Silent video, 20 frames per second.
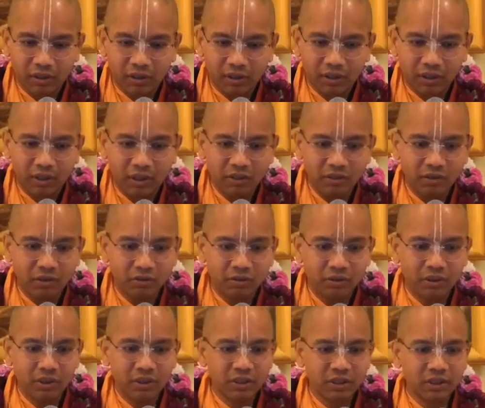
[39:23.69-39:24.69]
And it's also
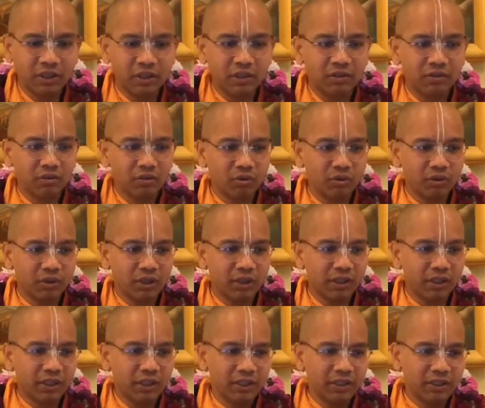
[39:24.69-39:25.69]
interesting to note that
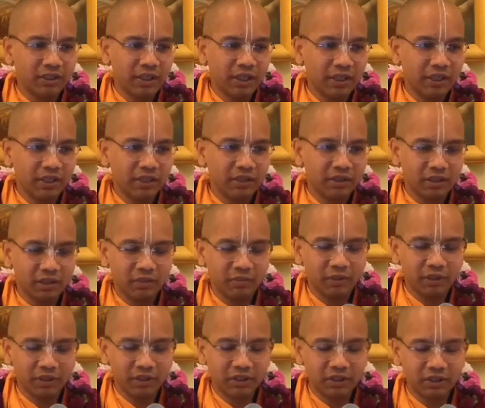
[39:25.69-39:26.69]
he is getting,
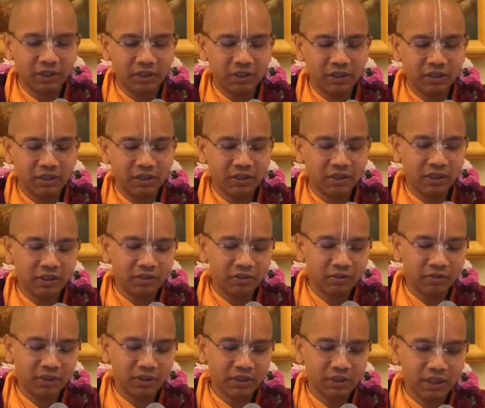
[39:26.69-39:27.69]
Bhaktisiddhanta
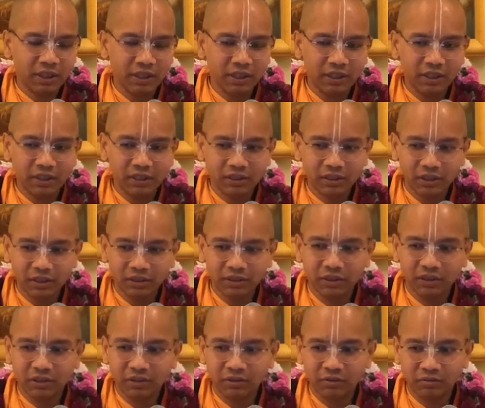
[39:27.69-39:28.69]
Saraswati is getting
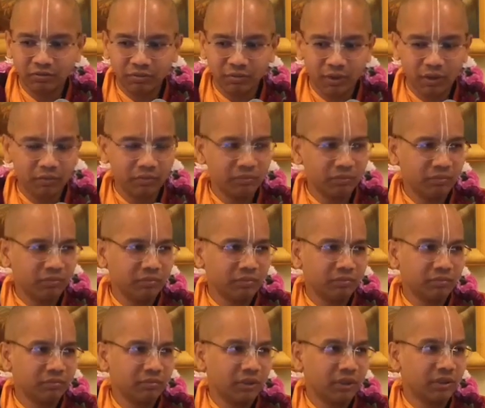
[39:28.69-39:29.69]
instructions from
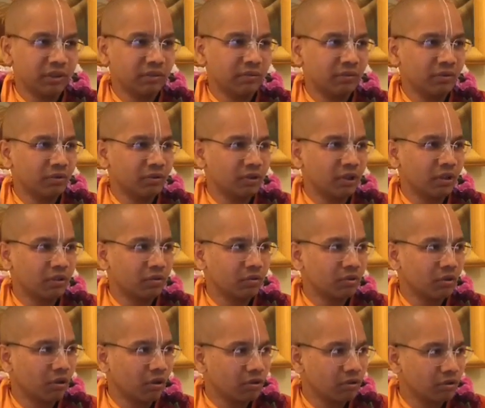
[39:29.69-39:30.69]
Bhaktivedanta Thakur
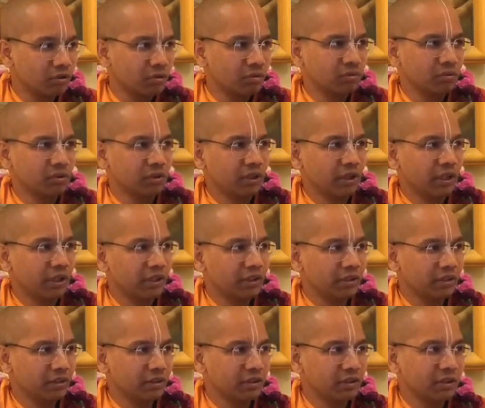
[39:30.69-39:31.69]
also, and
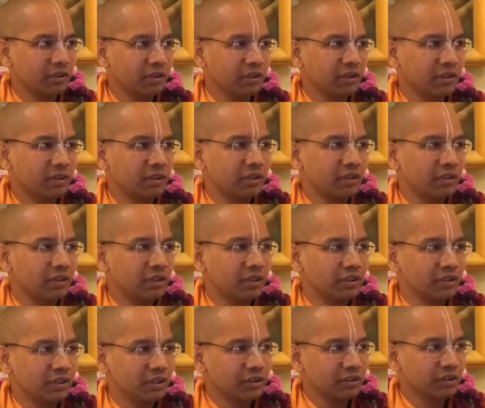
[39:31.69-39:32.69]

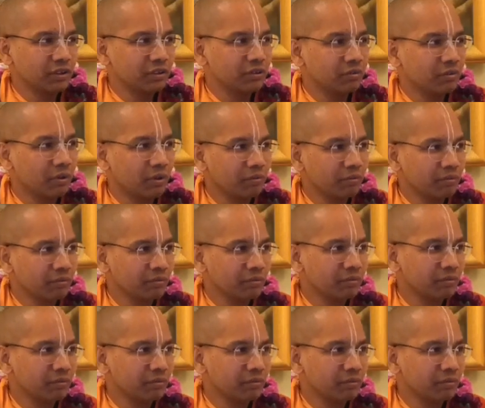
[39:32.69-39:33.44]
instructions from